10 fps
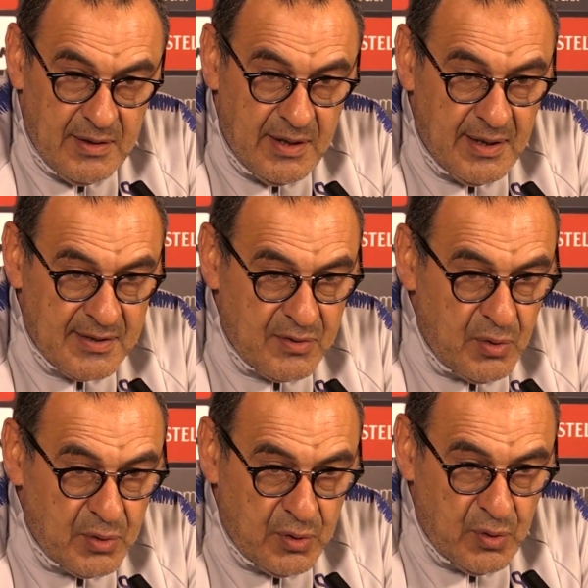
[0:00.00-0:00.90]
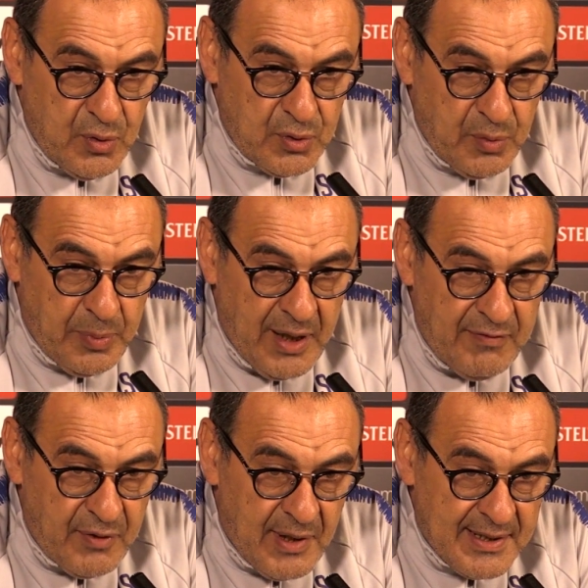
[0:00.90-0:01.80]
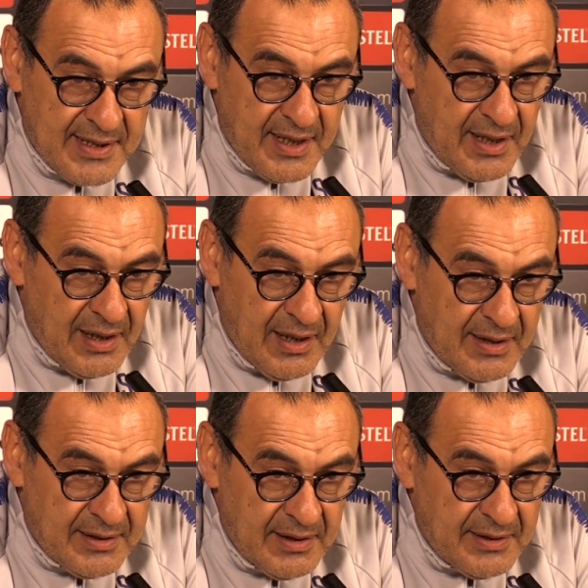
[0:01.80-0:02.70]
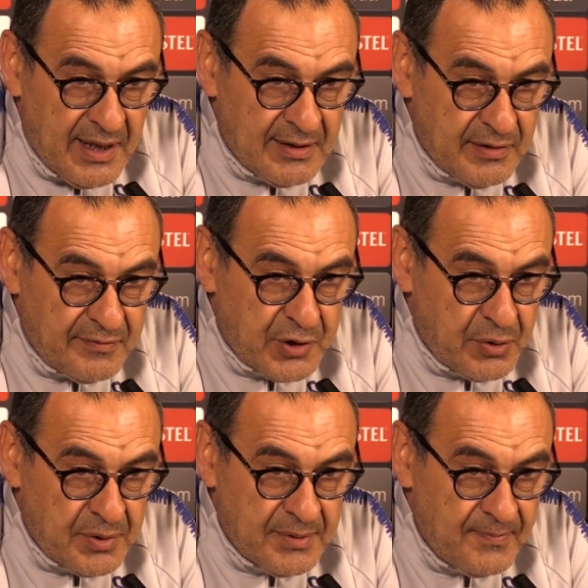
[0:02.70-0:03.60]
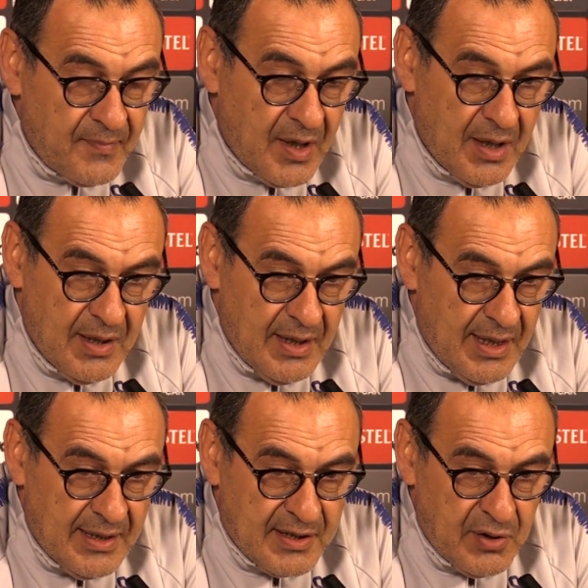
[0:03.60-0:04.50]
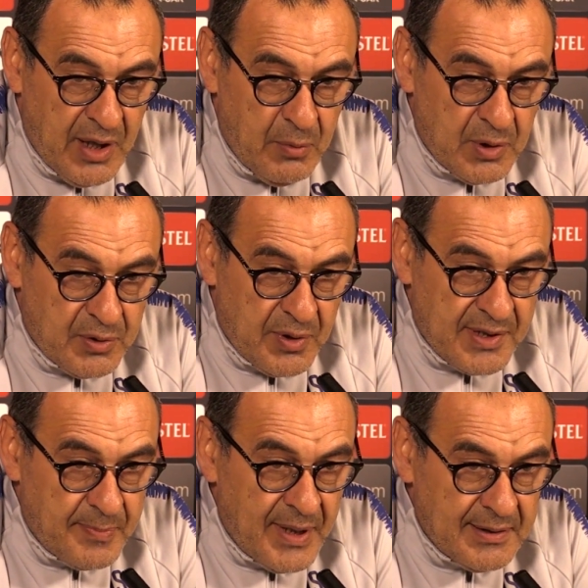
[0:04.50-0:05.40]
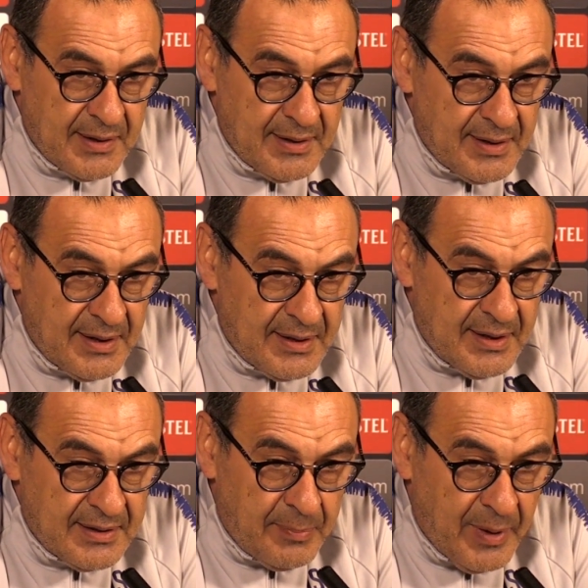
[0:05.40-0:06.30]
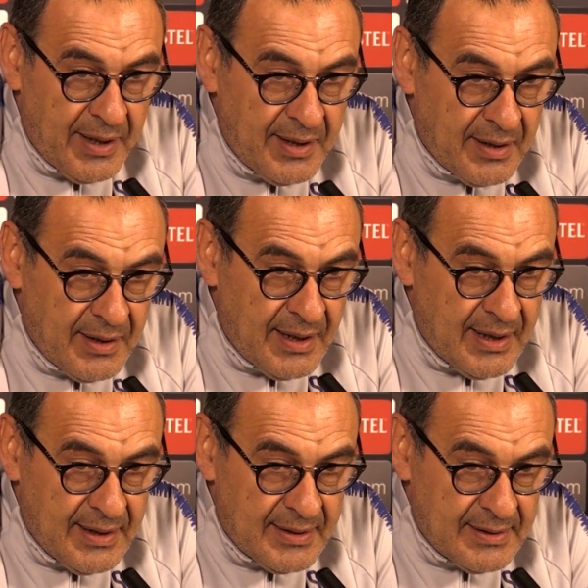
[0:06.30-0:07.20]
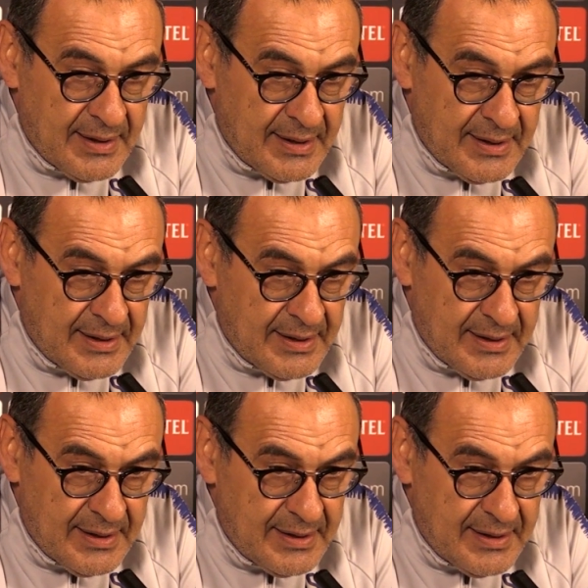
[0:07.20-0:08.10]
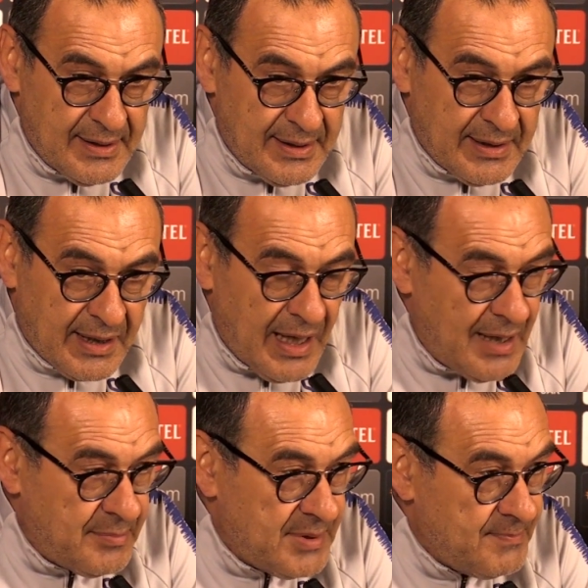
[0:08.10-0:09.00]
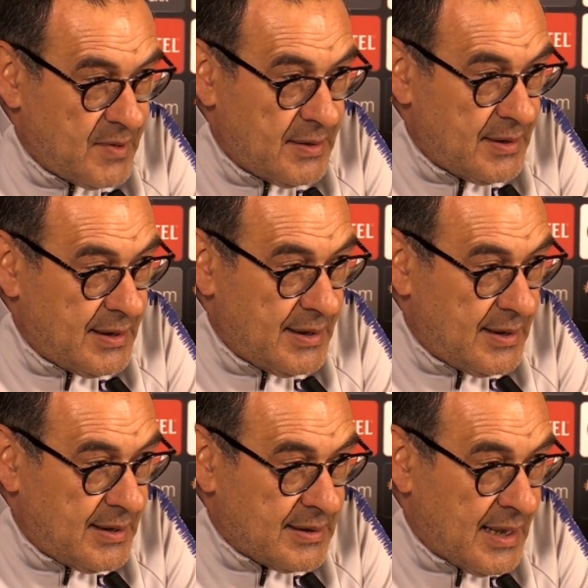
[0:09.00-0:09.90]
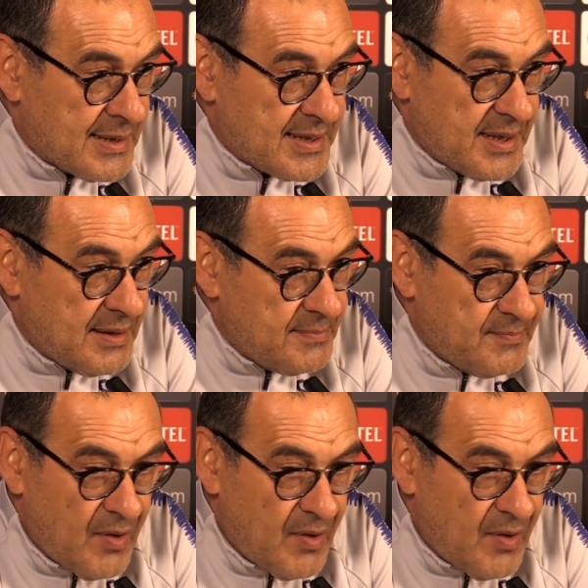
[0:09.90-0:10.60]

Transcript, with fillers: He has to, to, to play for Arsenal uh, till the end of June. and so I want to respect uh, the player and uh, and the club and Arsenal.